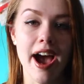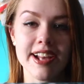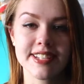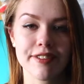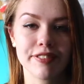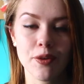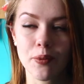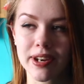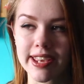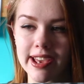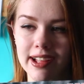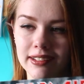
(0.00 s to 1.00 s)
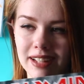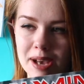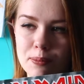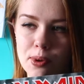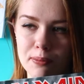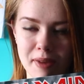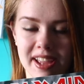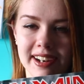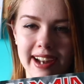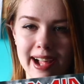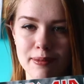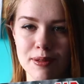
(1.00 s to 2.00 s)
I I definitely want to get a lot more
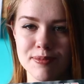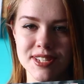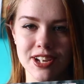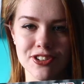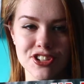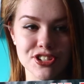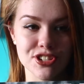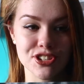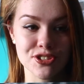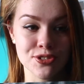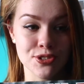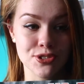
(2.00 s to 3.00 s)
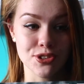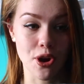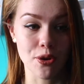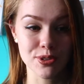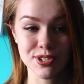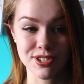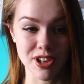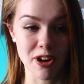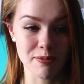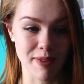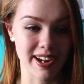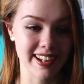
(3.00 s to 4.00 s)
Maiden albums. There are just
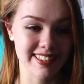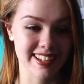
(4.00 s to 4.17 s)
so many